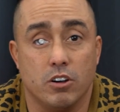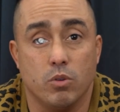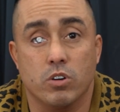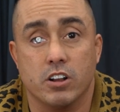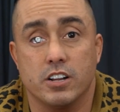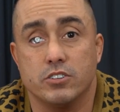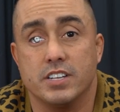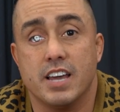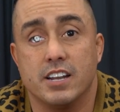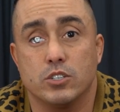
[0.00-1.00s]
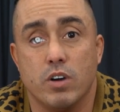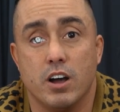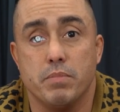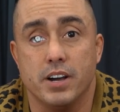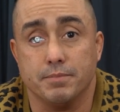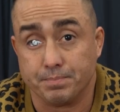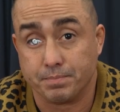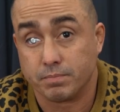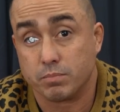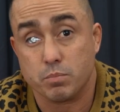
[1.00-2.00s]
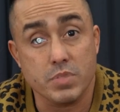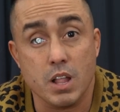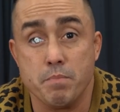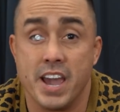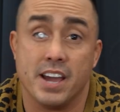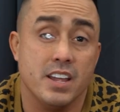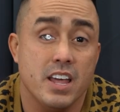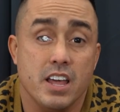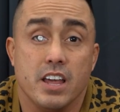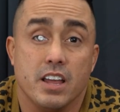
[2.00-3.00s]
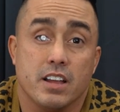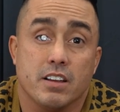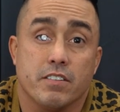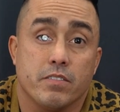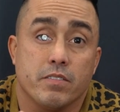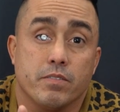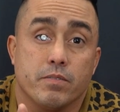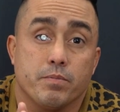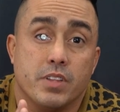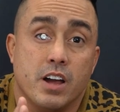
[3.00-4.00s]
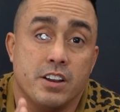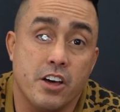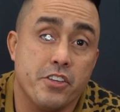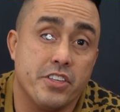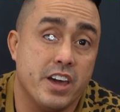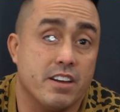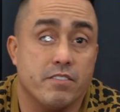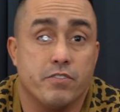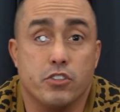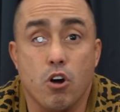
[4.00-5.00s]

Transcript: So we're going to address that as well. But man, another thing, for